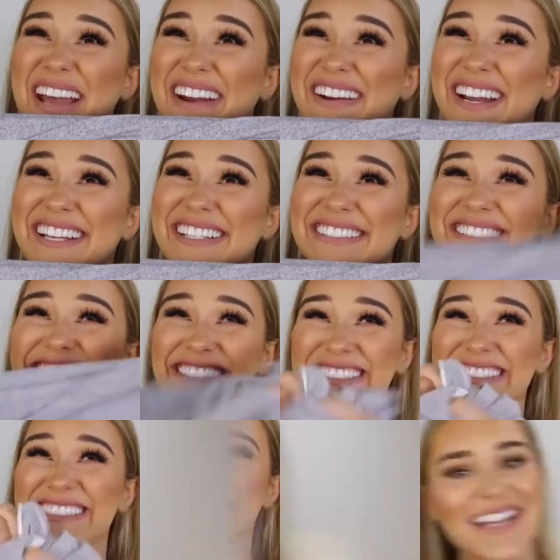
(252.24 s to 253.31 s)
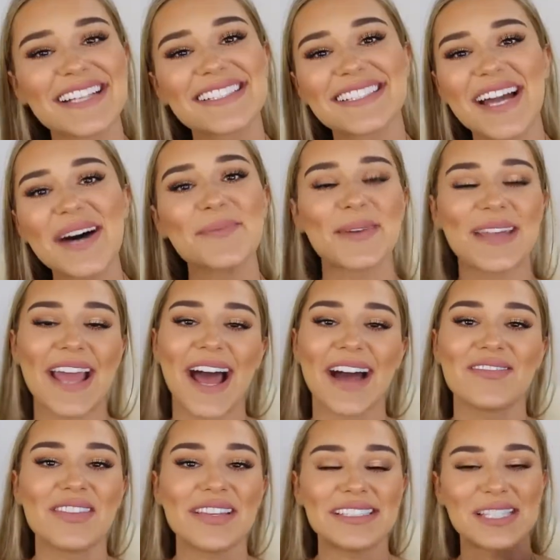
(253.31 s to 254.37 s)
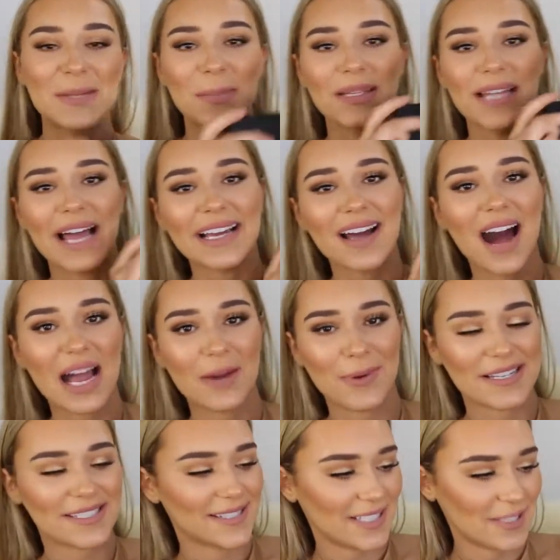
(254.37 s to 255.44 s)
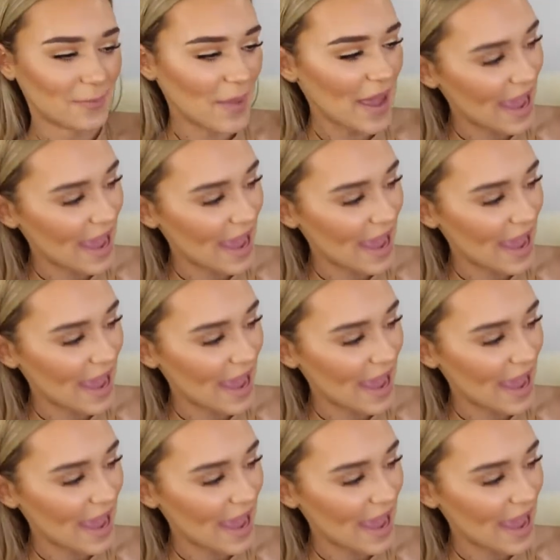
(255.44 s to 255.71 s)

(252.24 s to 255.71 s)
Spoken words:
wear it. Next up, we have these black high-waisted